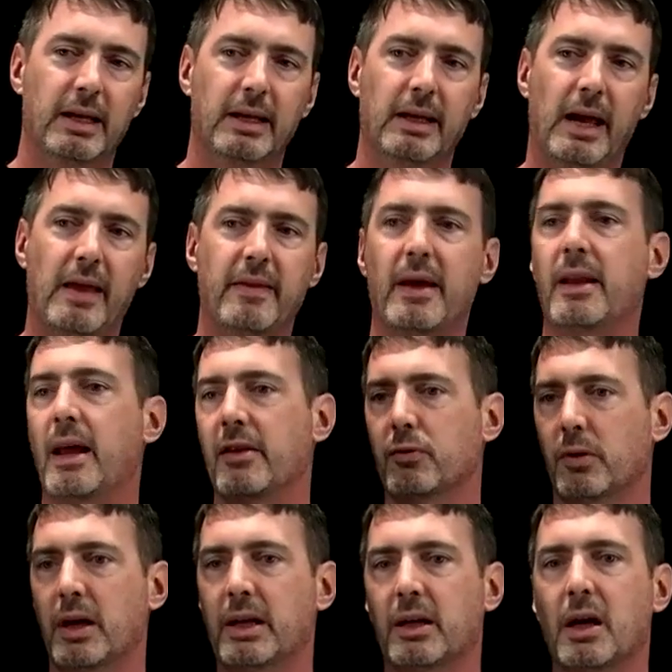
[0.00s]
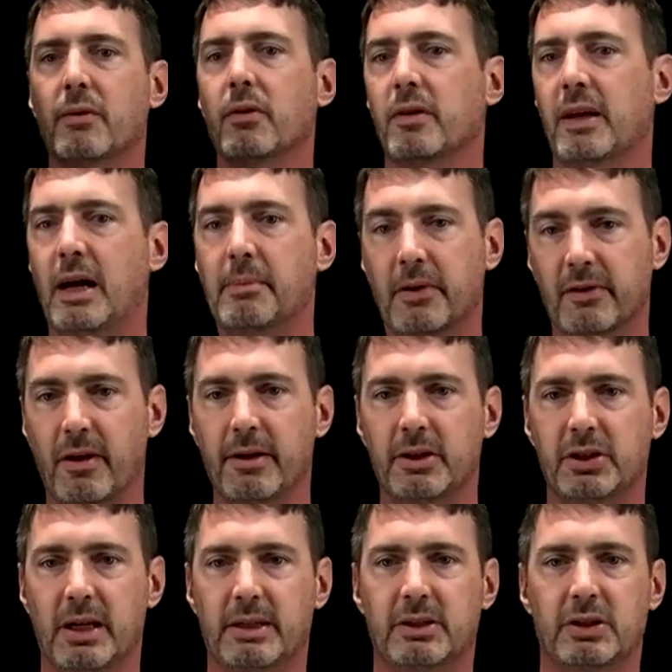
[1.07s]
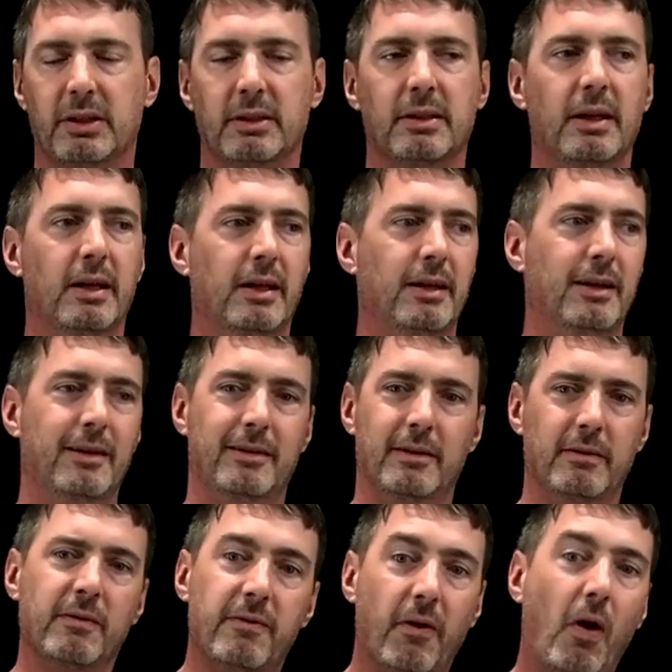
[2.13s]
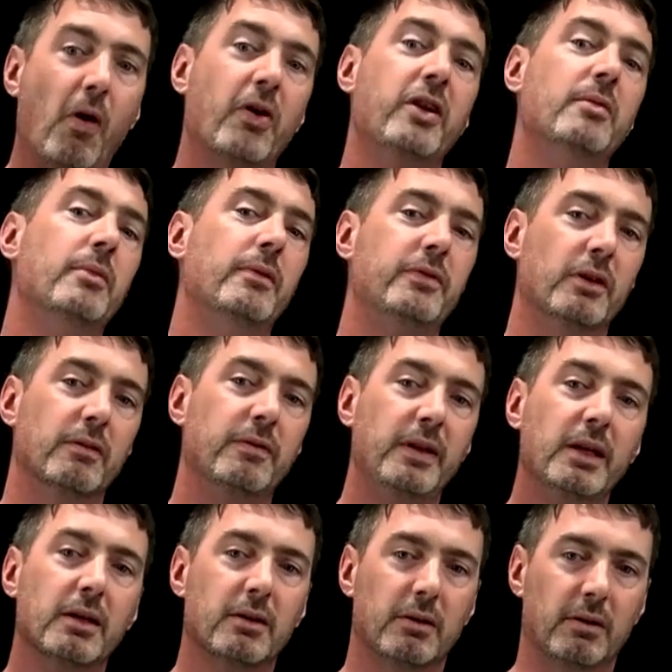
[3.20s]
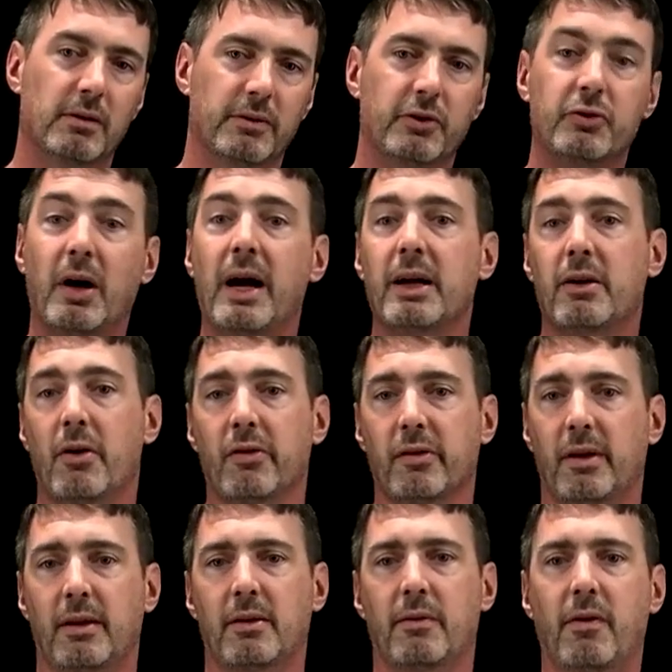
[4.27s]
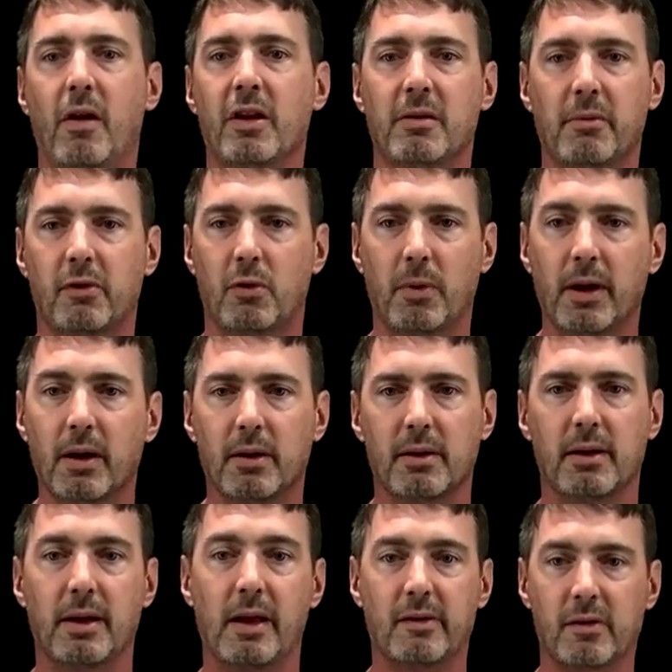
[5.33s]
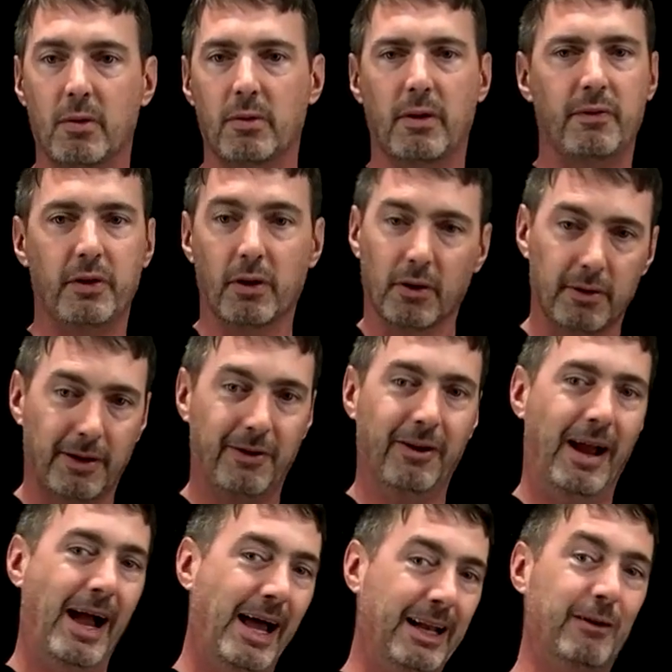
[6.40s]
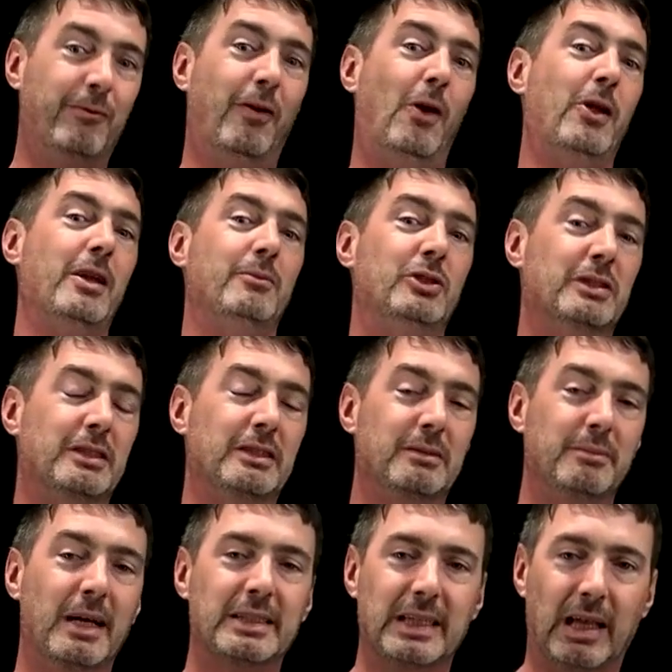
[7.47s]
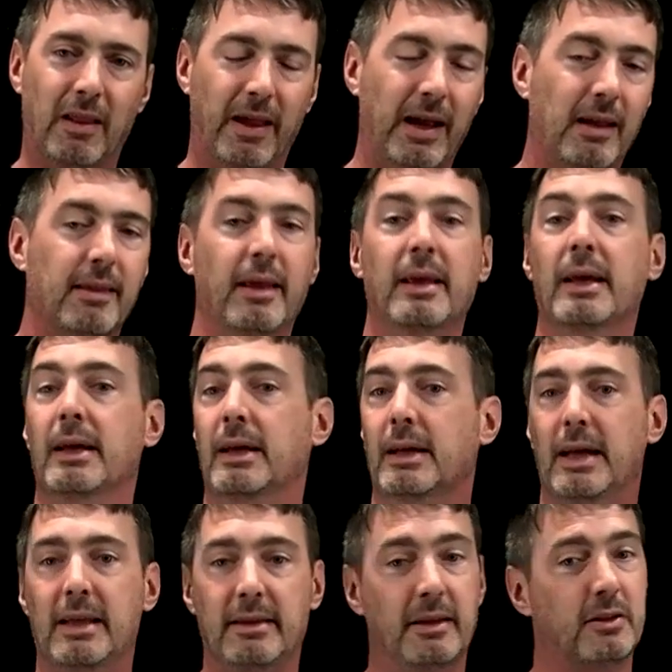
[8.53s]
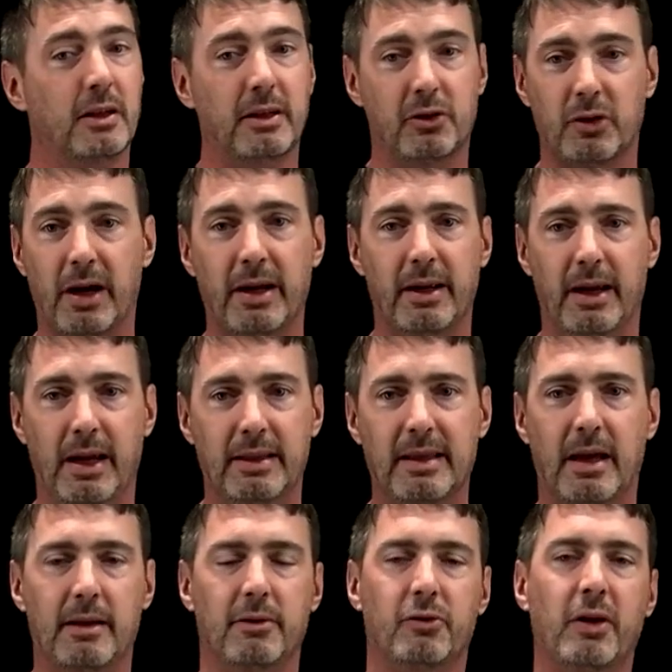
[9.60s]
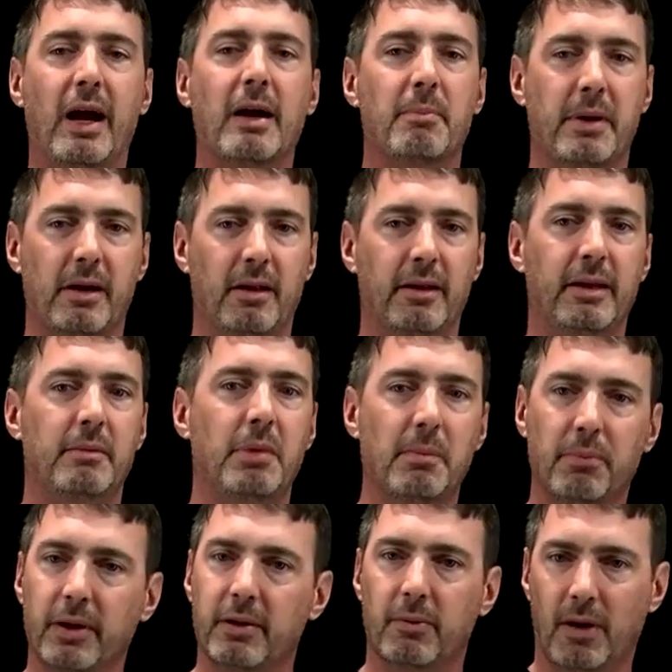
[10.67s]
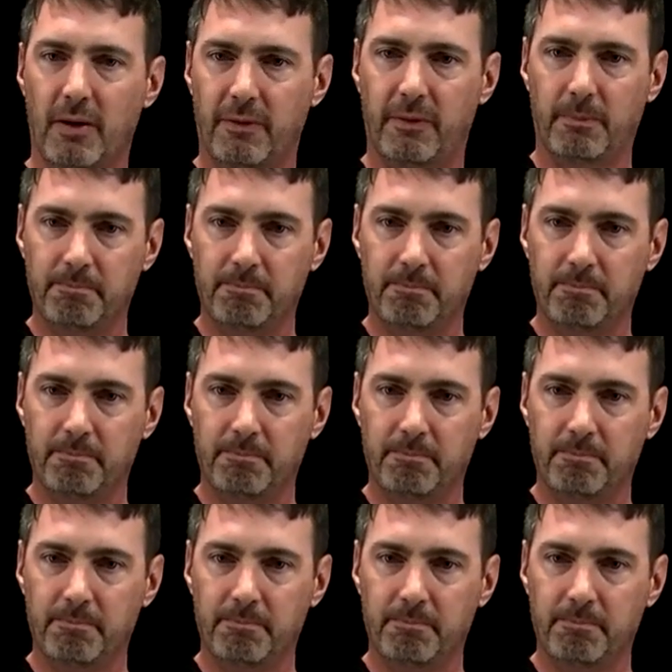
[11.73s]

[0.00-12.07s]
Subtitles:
and then as we'll kind of cover in the hypersonic section, the volume of your vehicle, the drag goes like the volume squared. And so if you're adding volume just as mixing length, it's going to hit that drag penalty and be pretty rough.